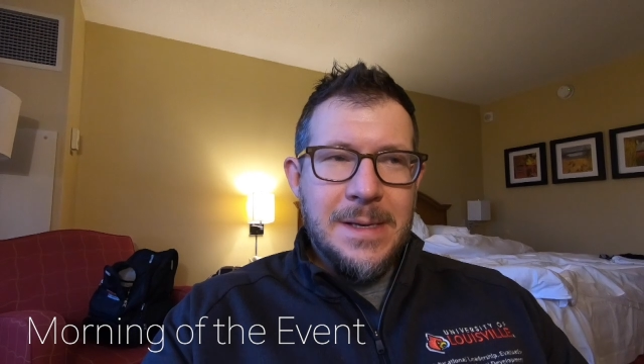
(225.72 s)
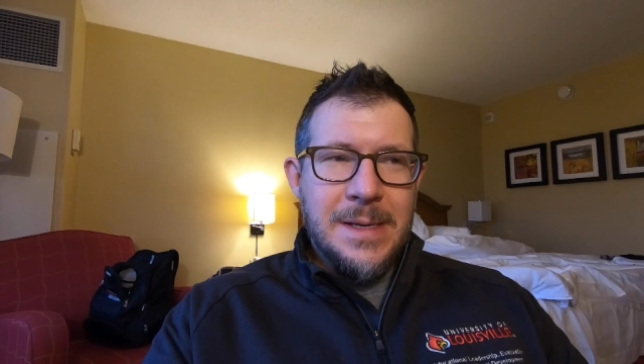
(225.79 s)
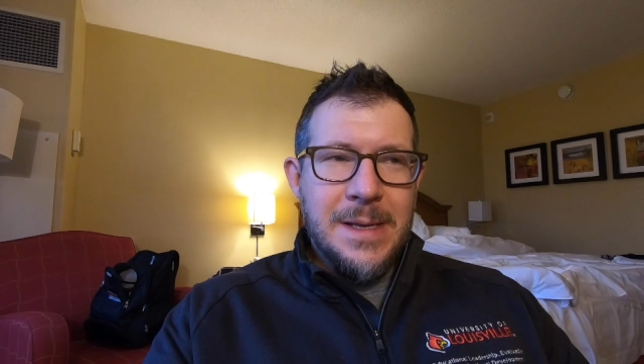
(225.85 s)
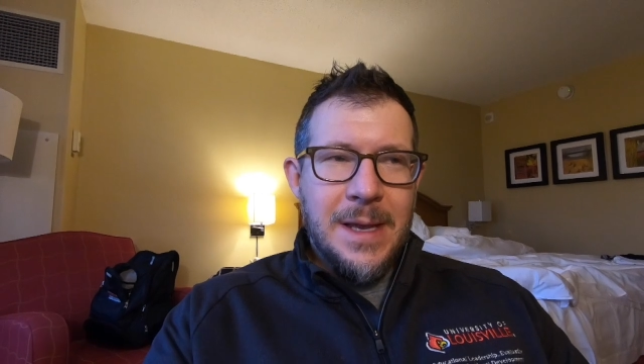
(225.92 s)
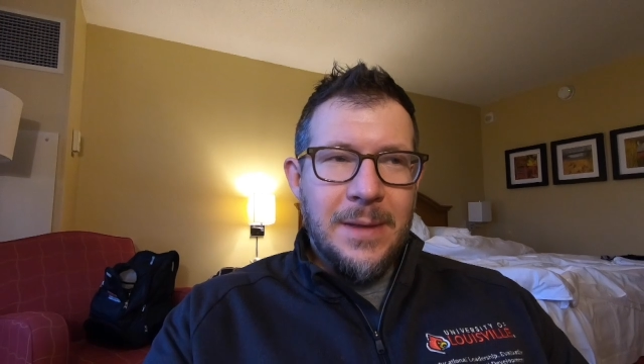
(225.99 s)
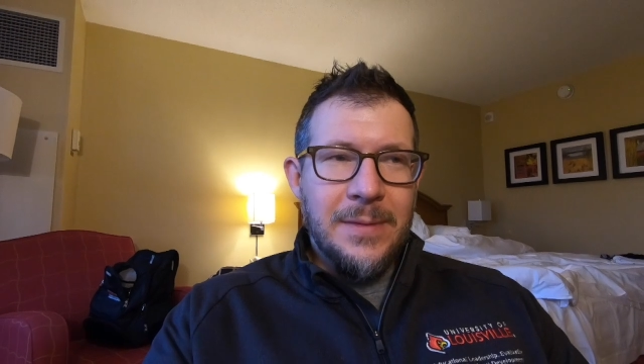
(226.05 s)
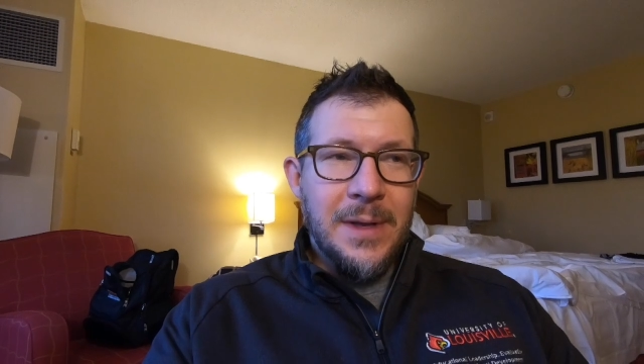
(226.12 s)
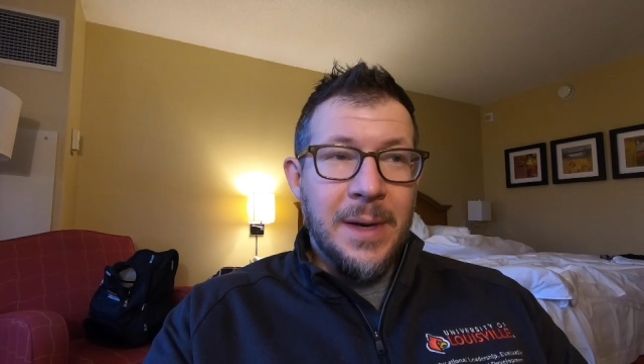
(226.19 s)

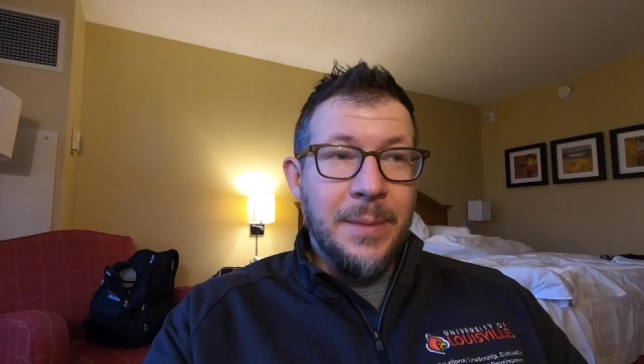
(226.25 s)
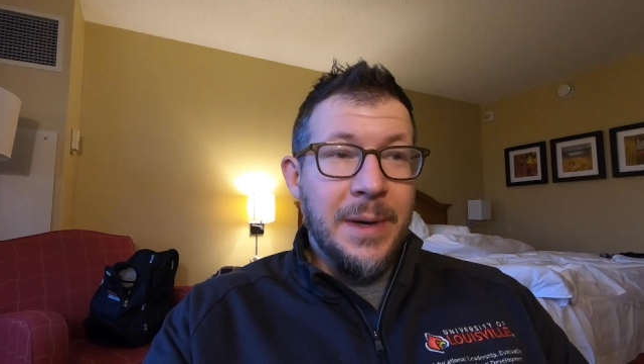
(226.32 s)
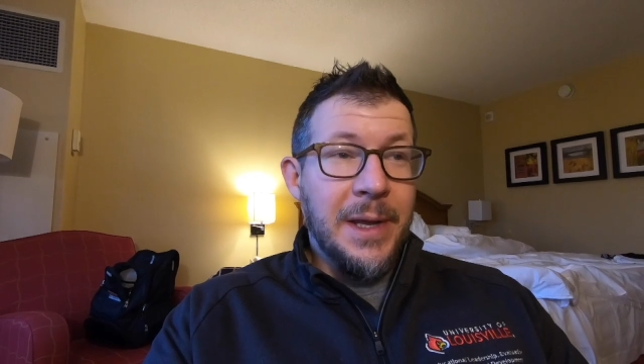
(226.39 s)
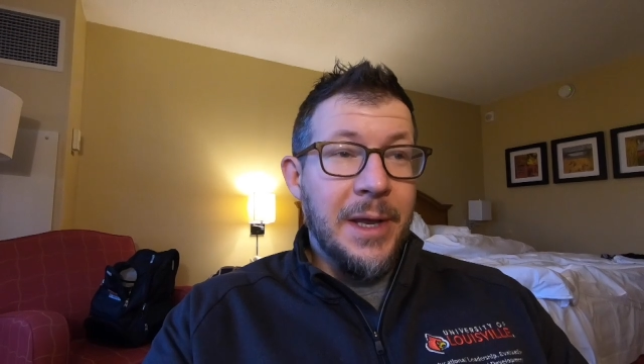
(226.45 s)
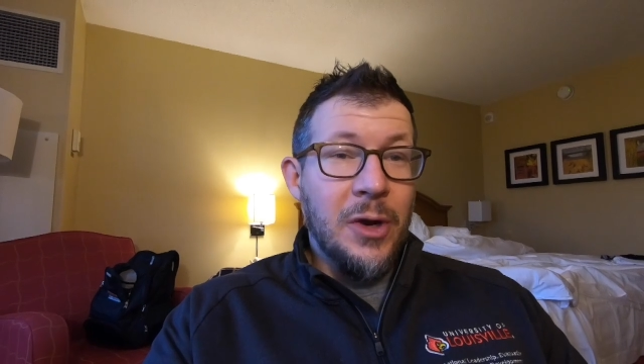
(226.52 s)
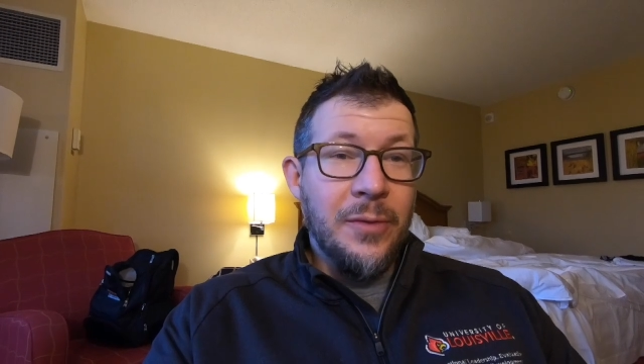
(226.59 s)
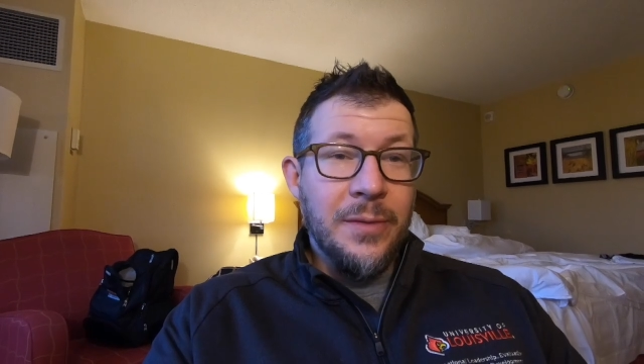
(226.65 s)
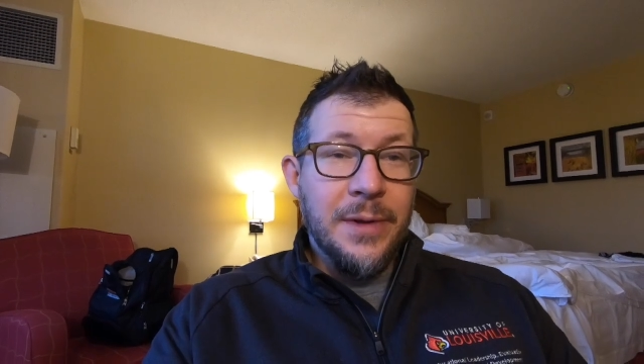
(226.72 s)
and then I'm gonna
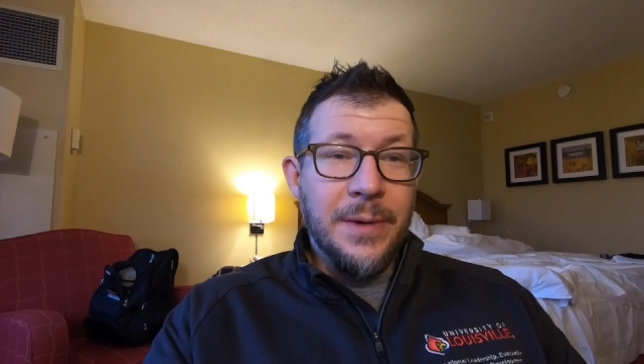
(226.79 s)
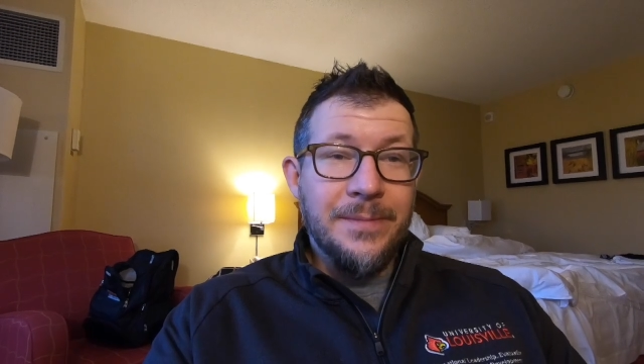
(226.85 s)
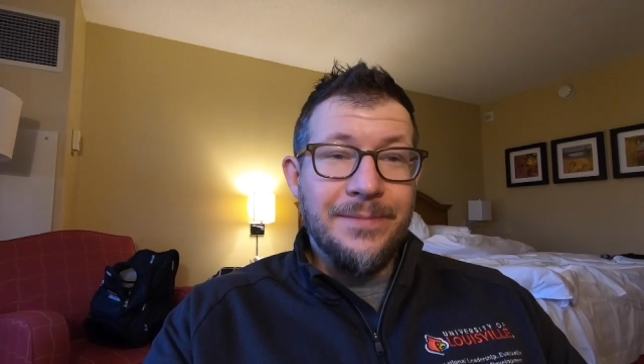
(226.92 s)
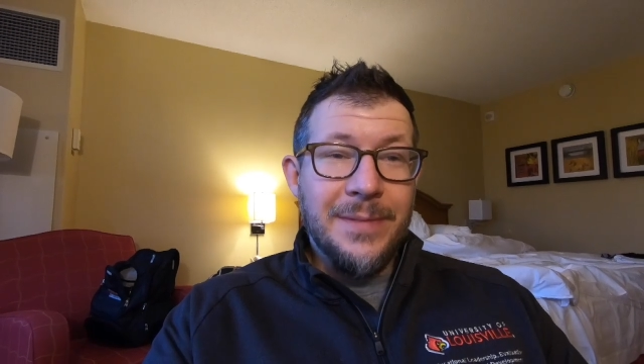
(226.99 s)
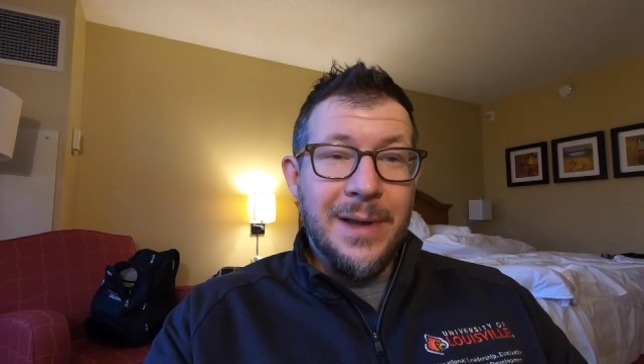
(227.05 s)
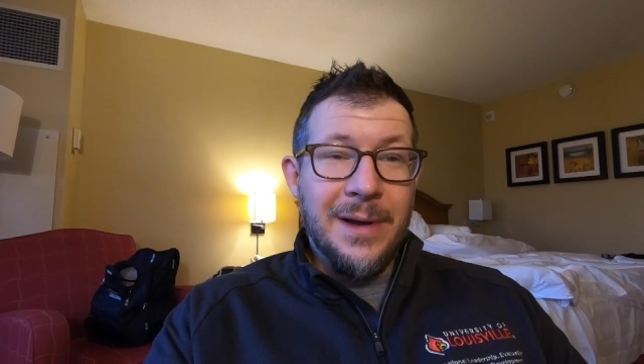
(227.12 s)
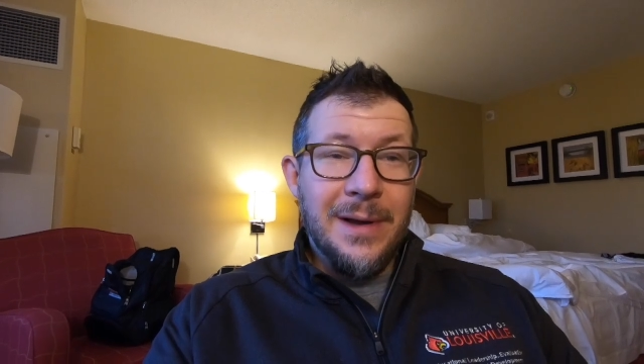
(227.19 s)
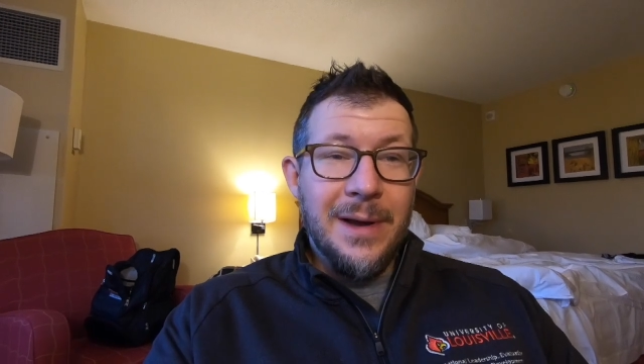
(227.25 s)
head over there.
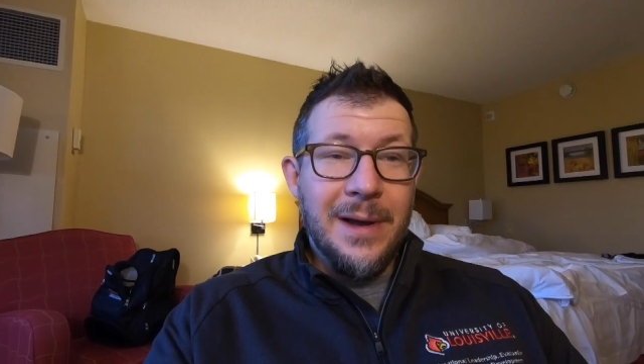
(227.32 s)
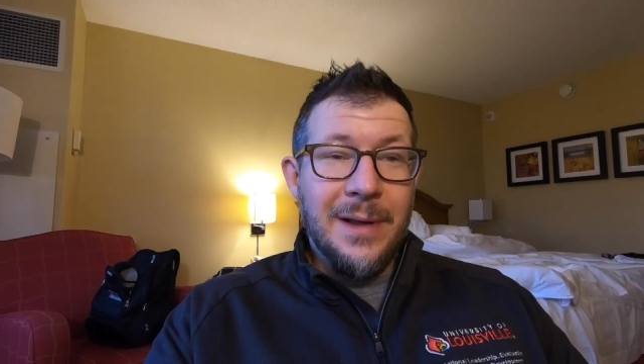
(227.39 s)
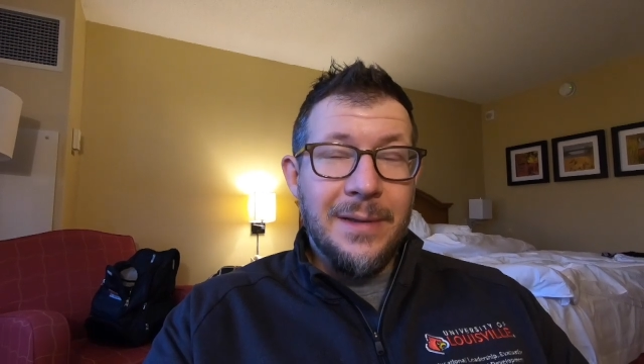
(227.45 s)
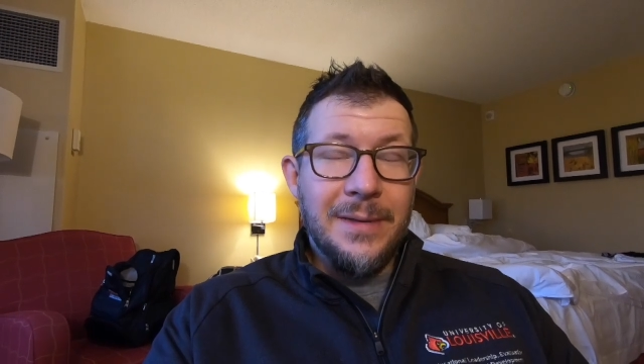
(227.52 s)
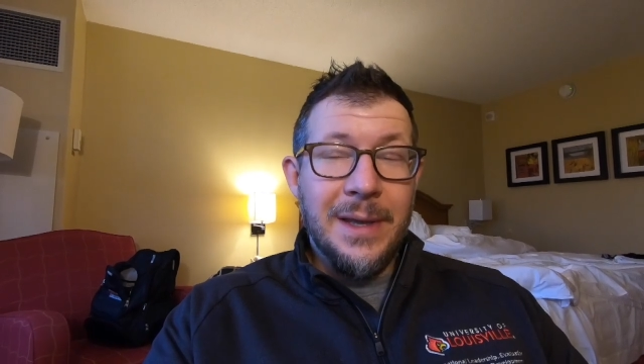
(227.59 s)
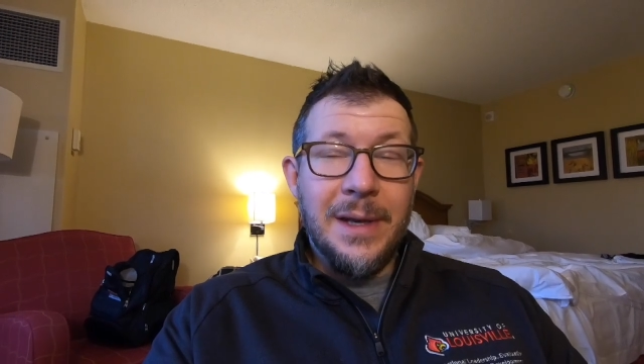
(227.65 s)
They